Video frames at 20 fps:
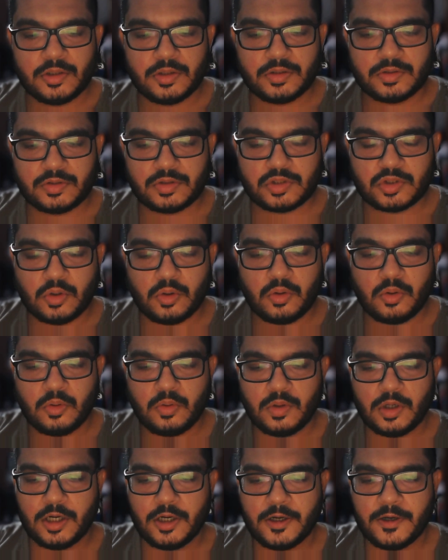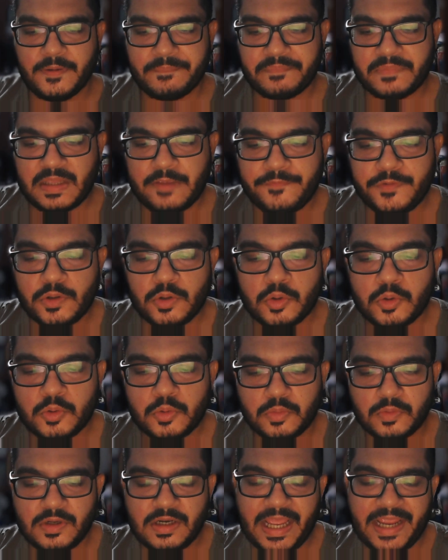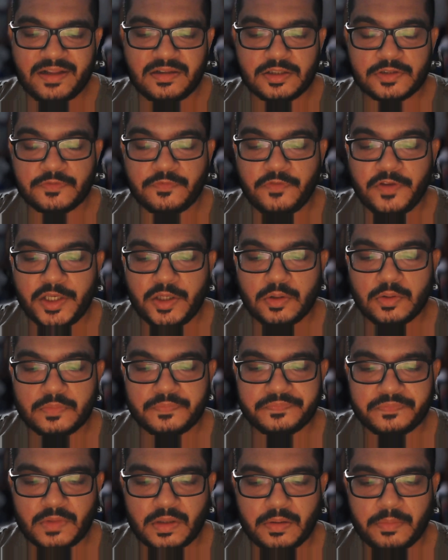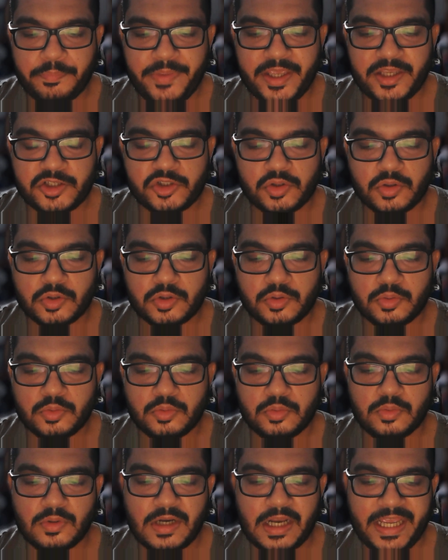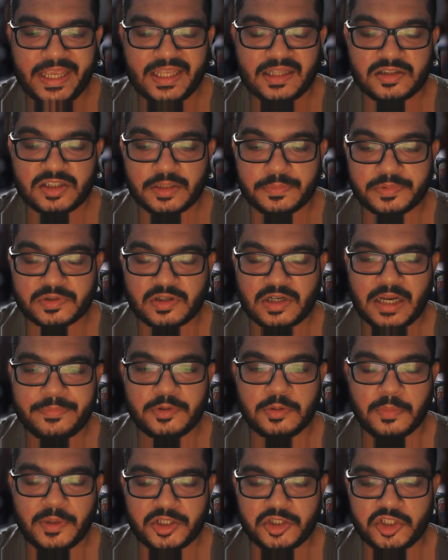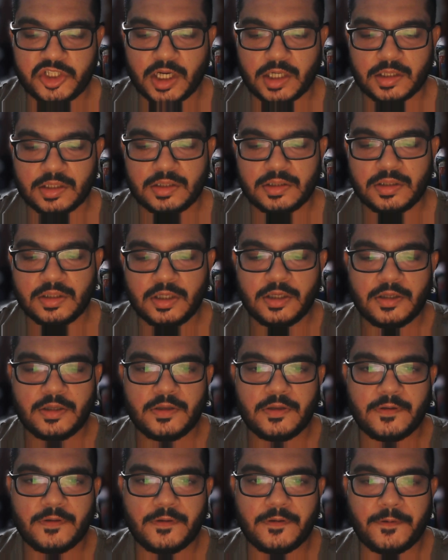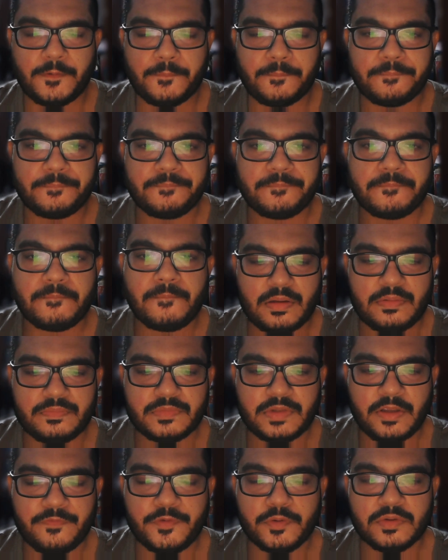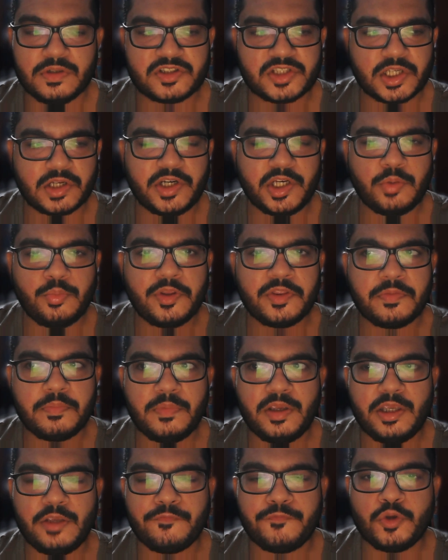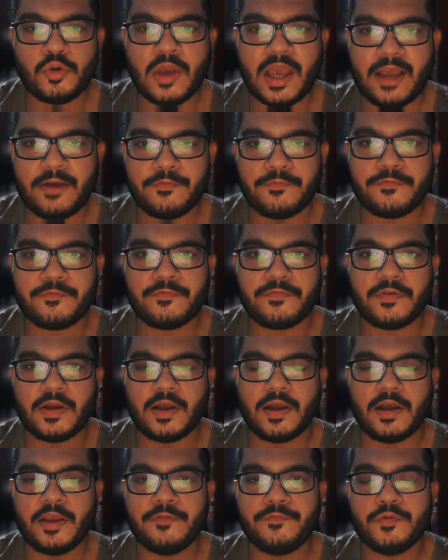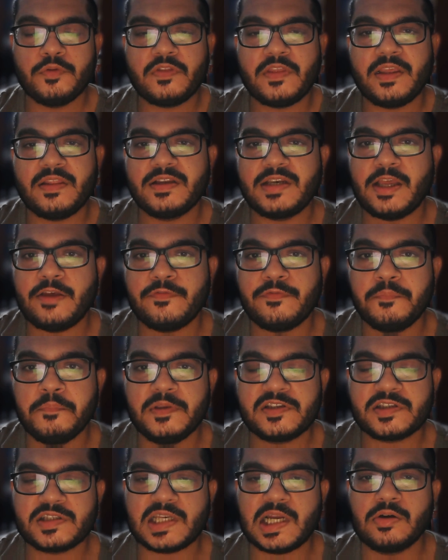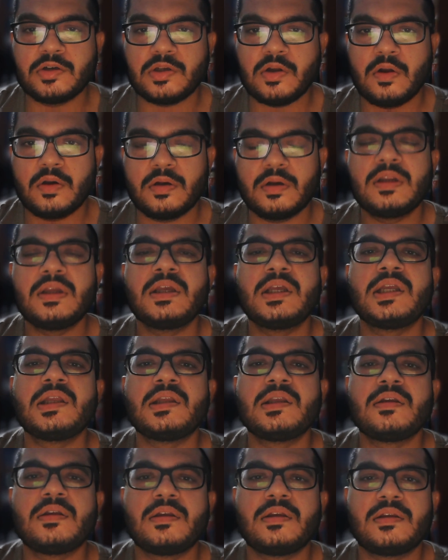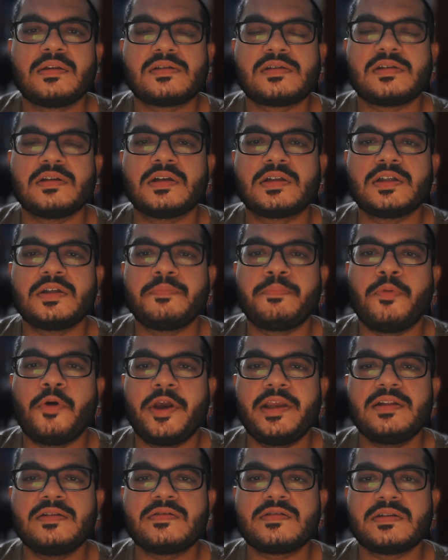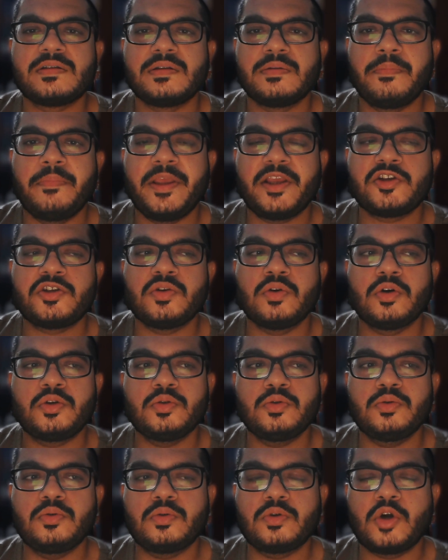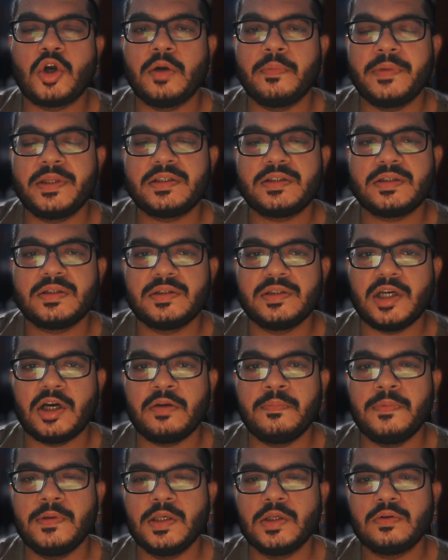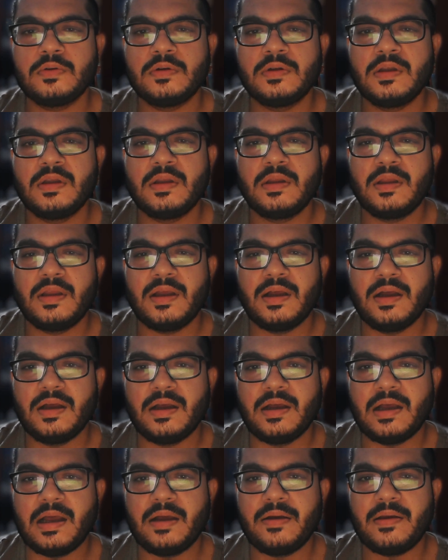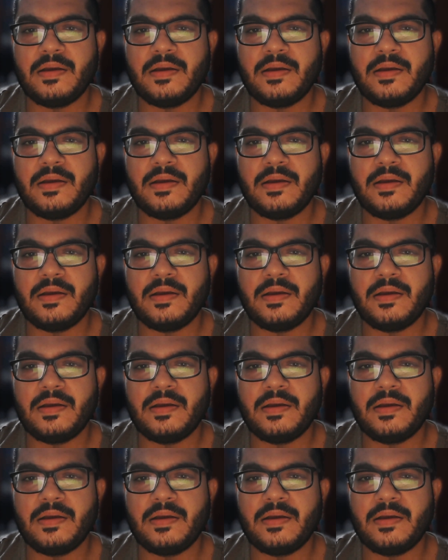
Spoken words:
So if you like this video, make sure to like and subscribe to my channel. Uh, if you disagree with me, if you think that I've missed out on certain points, make sure to comment down below. Uh,